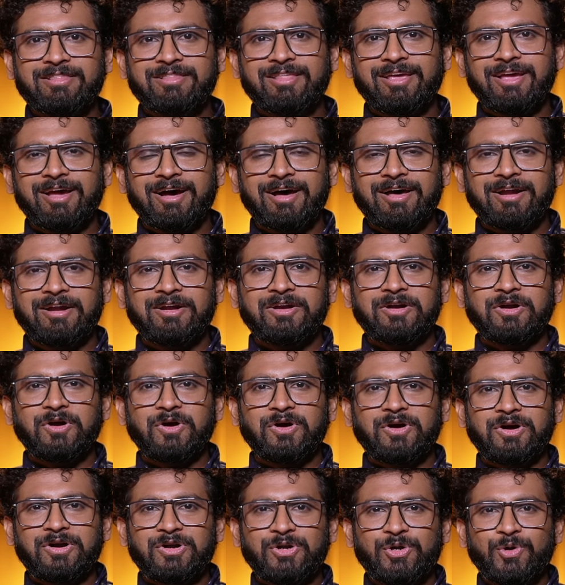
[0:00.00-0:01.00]
they are
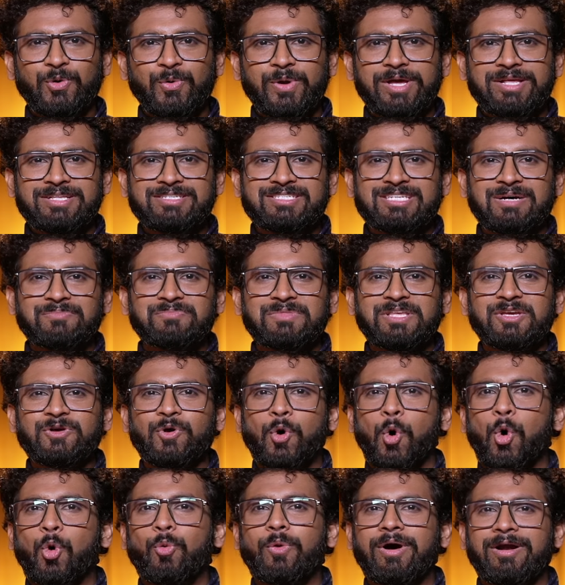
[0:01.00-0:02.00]
doing something
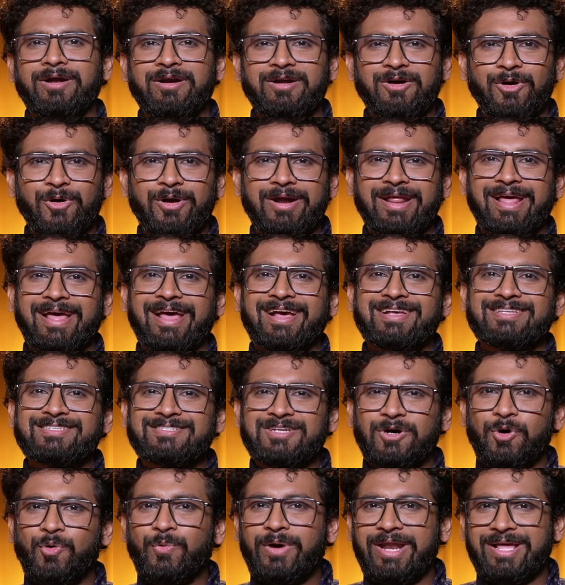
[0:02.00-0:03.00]
over
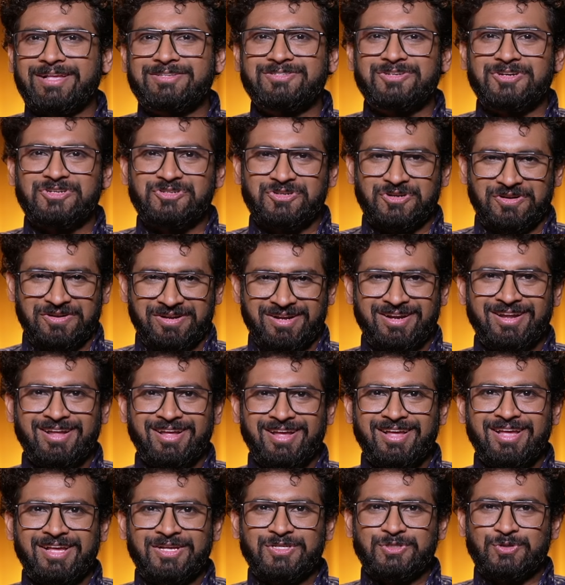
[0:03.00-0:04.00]
exertion.
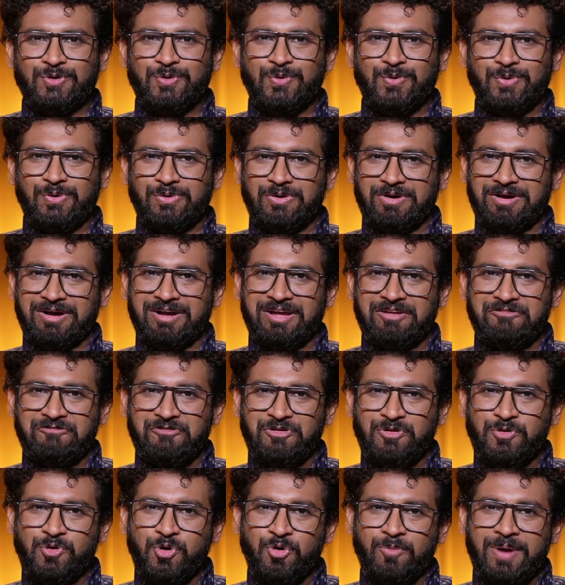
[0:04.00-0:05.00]
So if
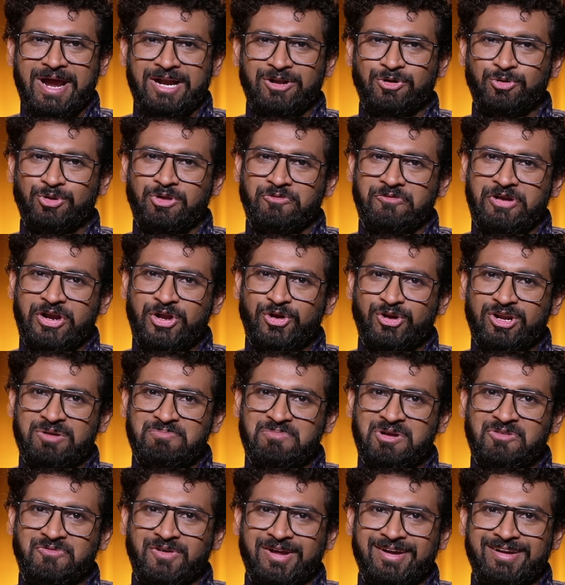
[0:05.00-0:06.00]
you go back to the video
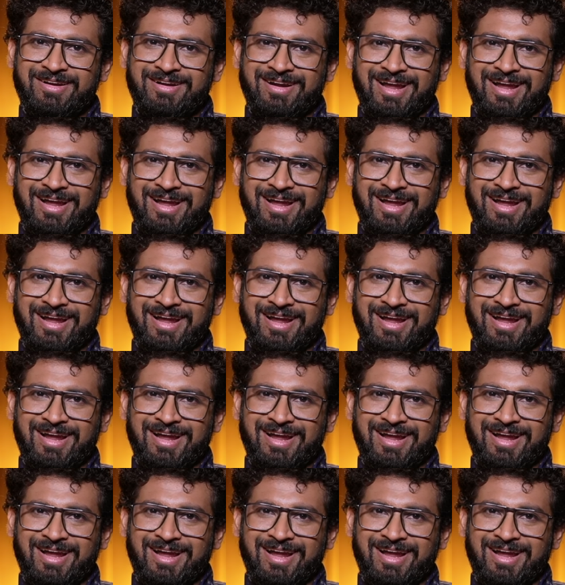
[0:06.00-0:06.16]
number 1,